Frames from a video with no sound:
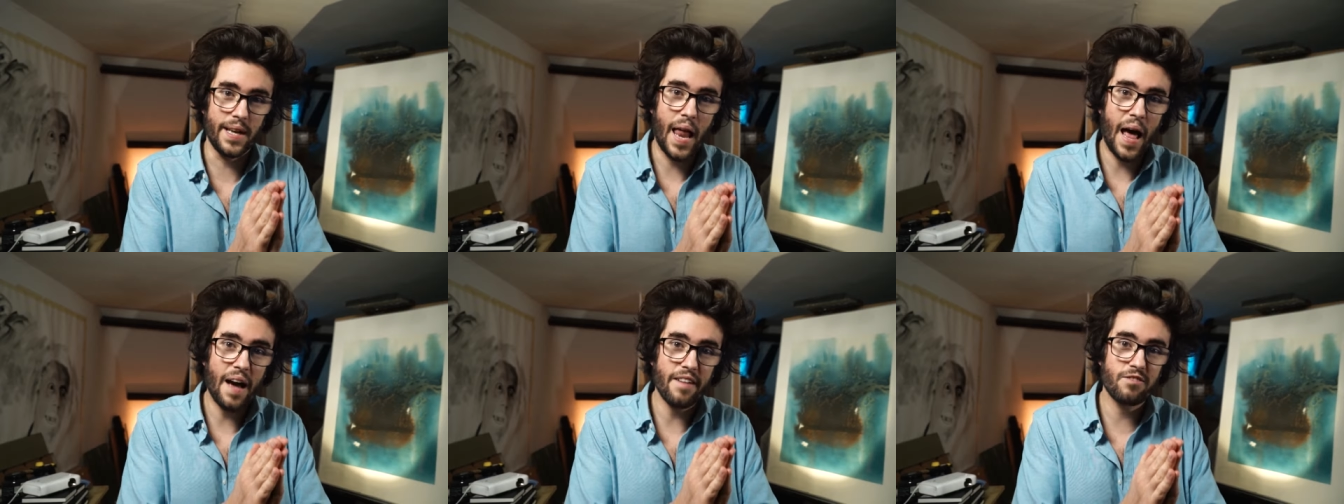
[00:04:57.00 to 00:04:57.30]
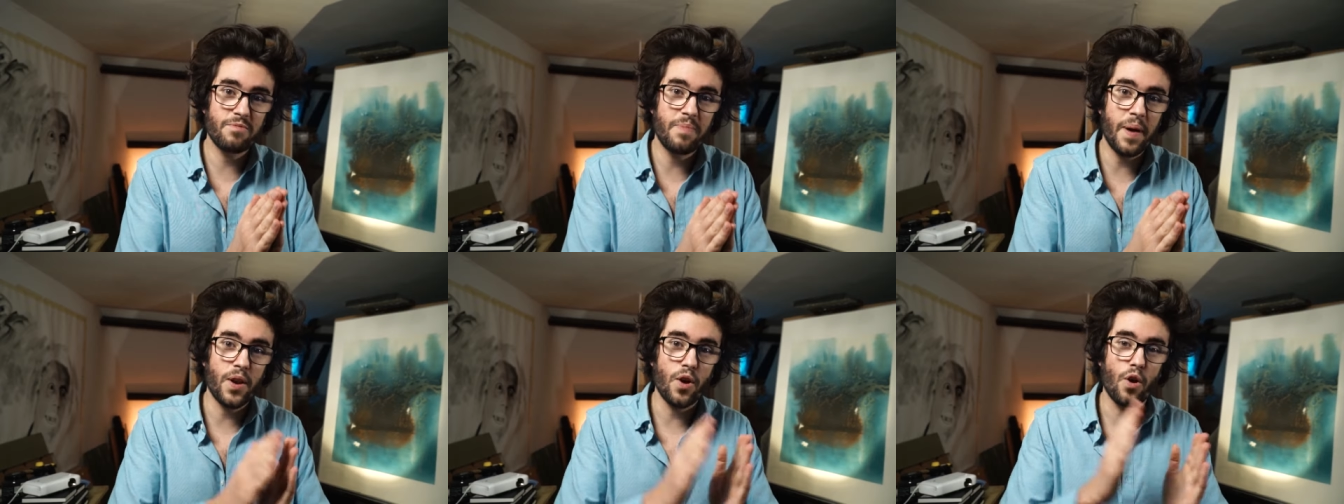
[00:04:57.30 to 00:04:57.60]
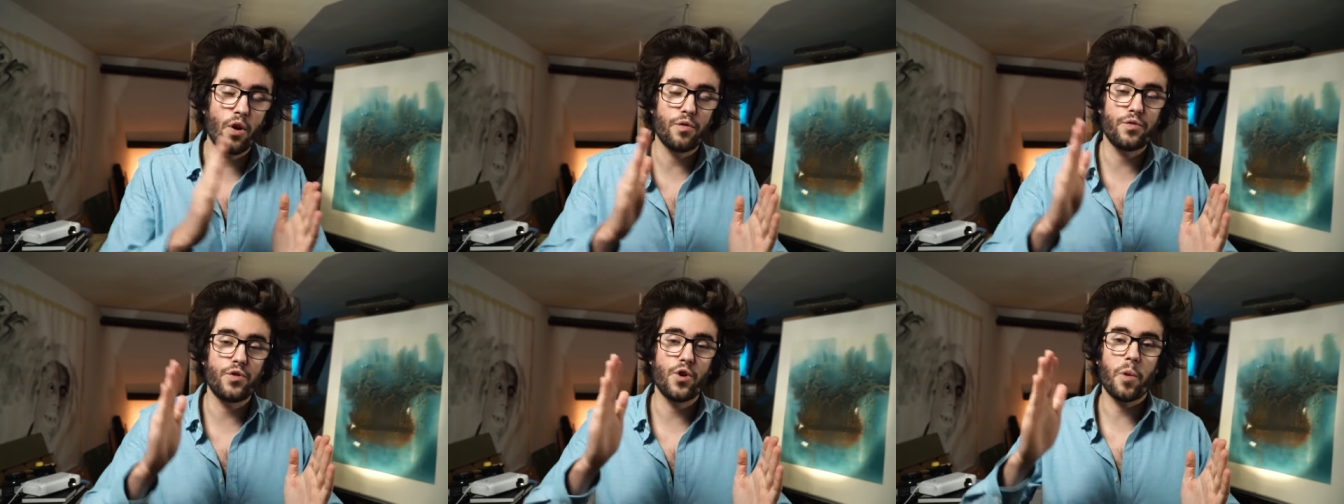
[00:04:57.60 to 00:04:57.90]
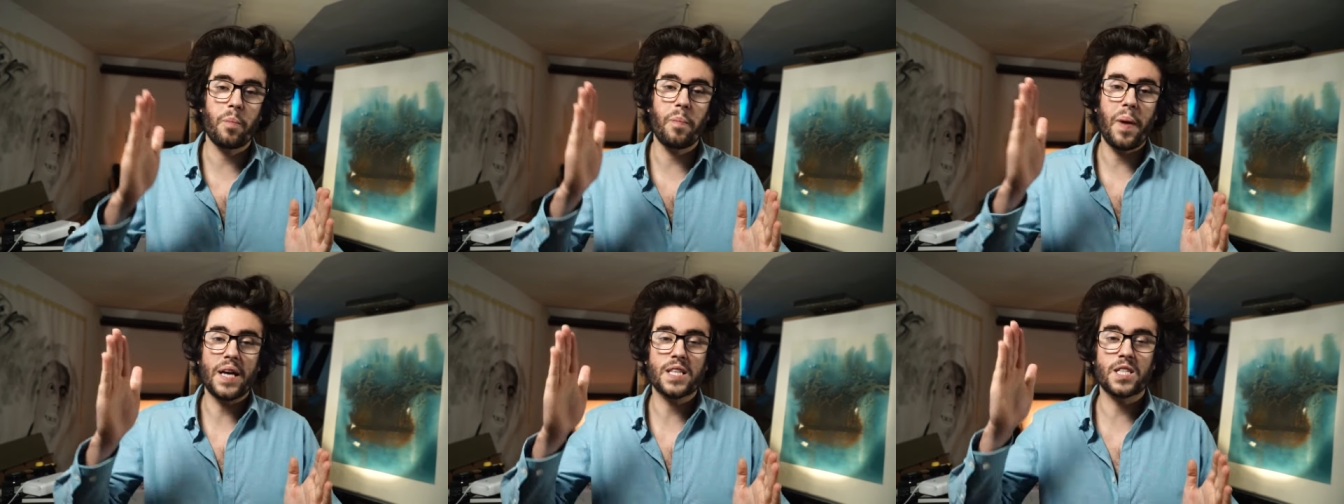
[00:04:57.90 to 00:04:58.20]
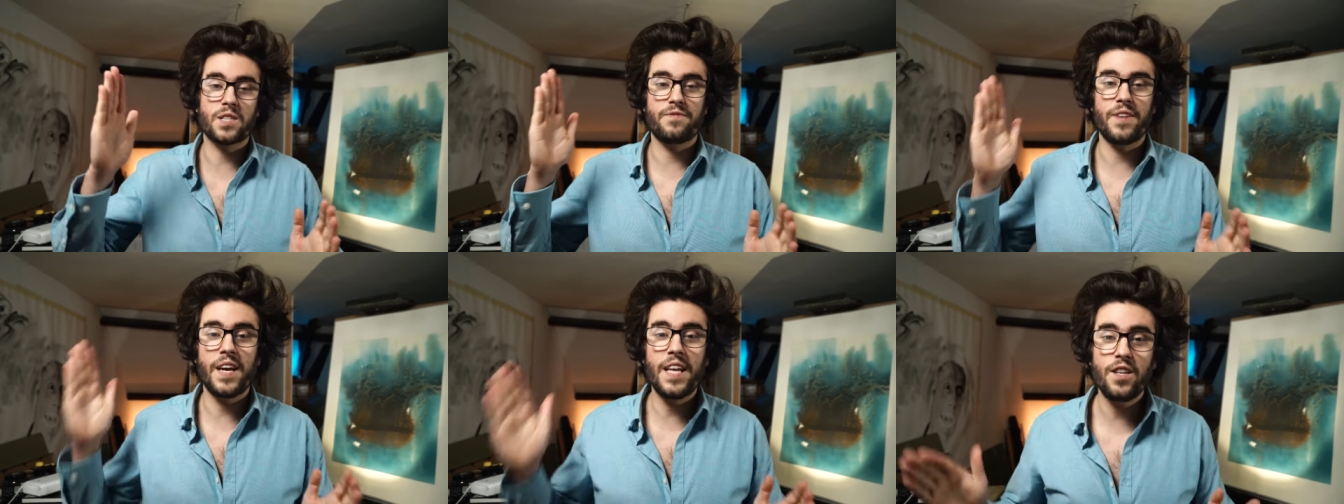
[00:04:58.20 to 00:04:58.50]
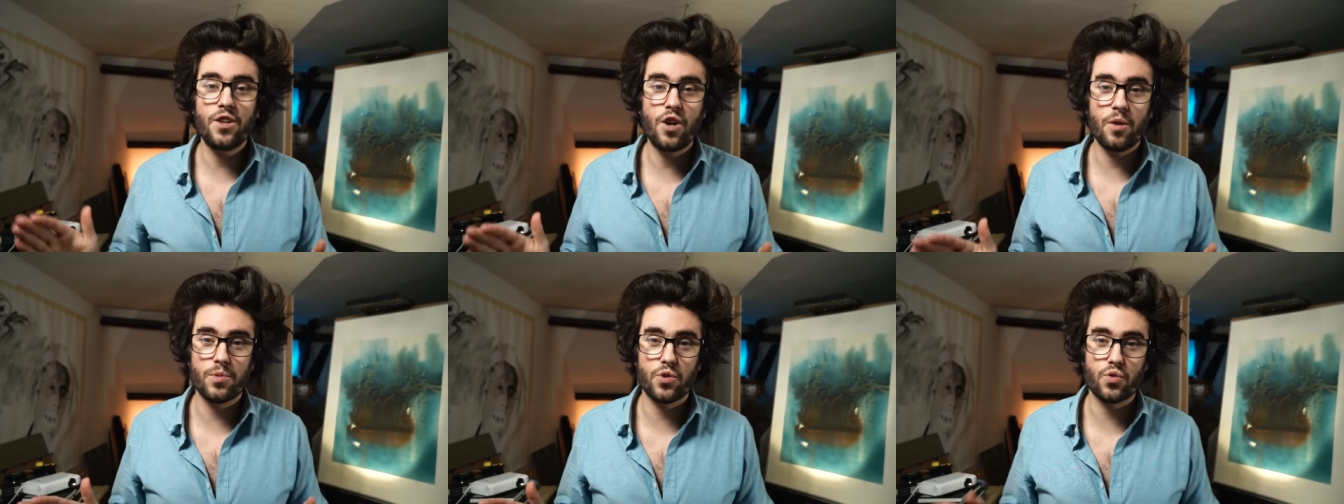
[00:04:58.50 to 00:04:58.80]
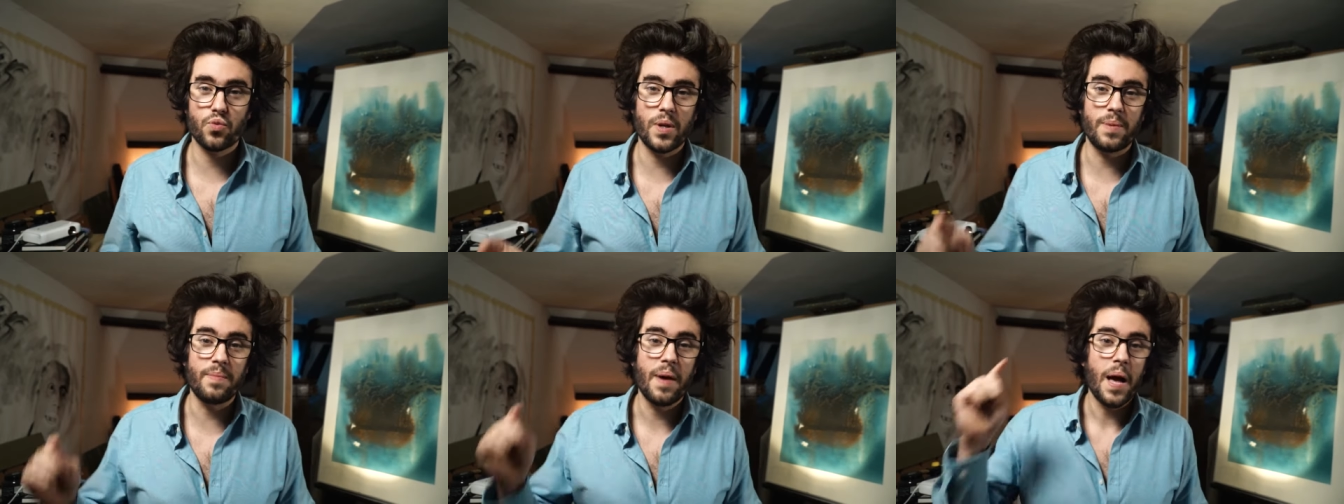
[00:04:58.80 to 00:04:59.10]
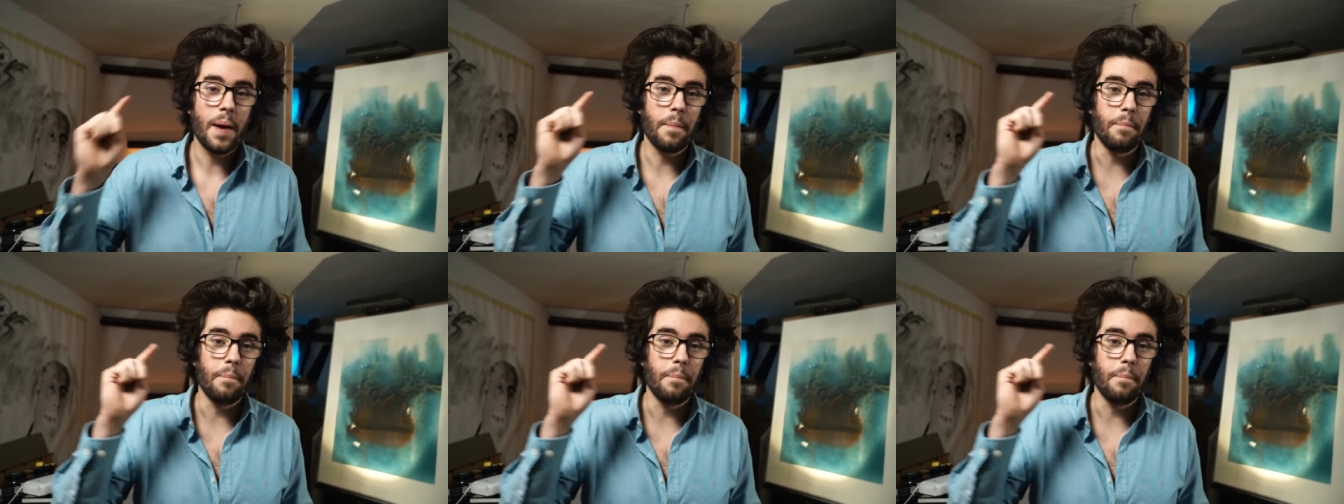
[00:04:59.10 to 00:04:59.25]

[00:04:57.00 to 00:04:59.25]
lifespan of your passive income stream,